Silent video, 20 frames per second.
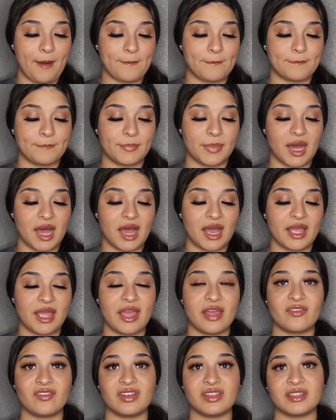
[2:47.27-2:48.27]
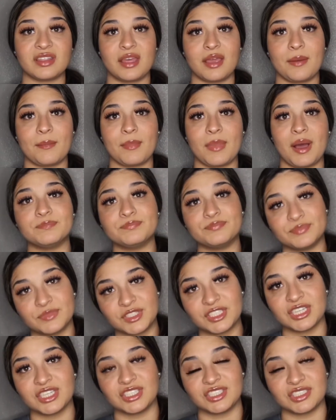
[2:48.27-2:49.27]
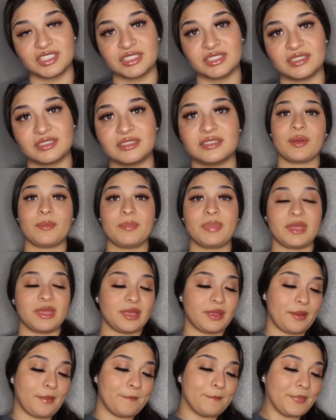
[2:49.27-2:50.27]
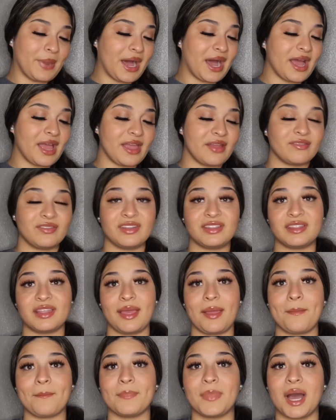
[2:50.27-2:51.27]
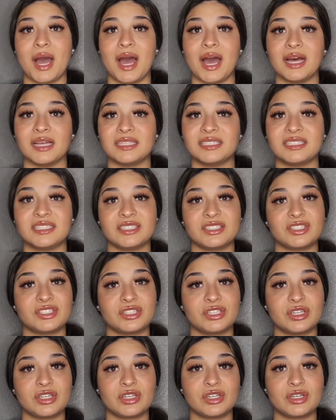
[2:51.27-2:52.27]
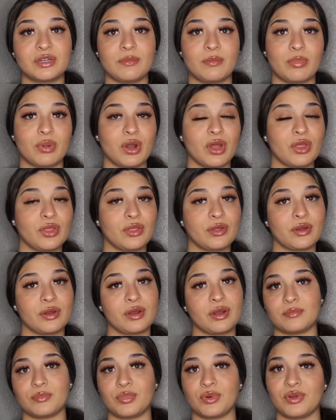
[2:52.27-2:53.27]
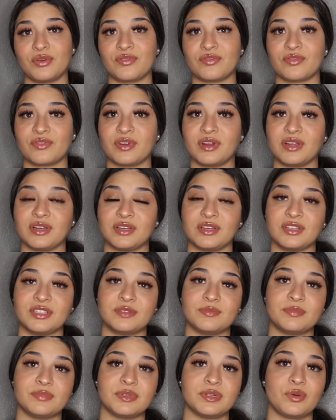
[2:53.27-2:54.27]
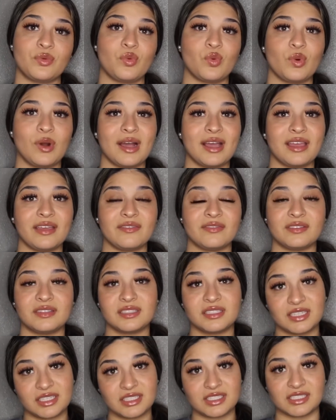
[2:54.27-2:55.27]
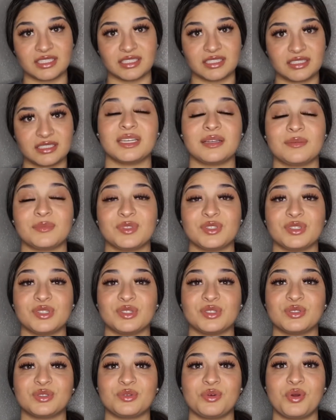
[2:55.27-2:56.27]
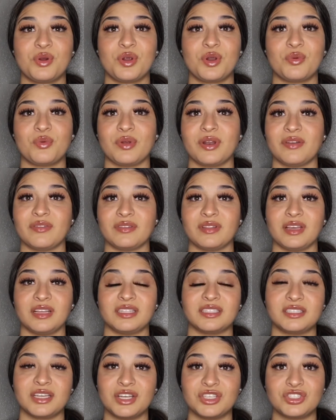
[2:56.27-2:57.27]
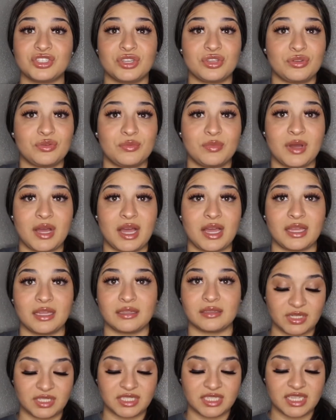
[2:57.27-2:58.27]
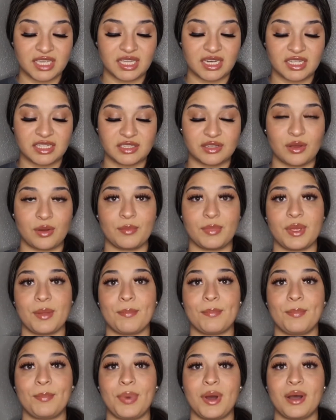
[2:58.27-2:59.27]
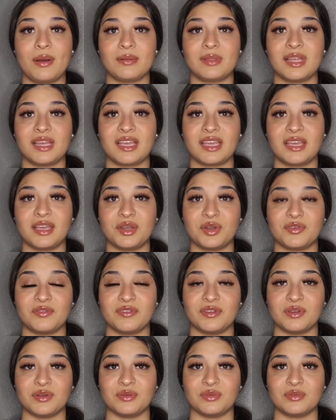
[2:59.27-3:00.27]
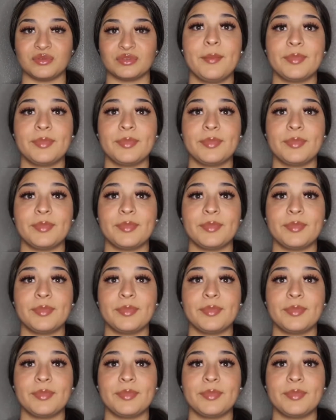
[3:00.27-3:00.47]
Buy everything my touches. It could be buy everything my sister, brother, boyfriend, husband, wife touches. Take them to the store, whatever they touch, you buy. Number 10 is going to be public interviews.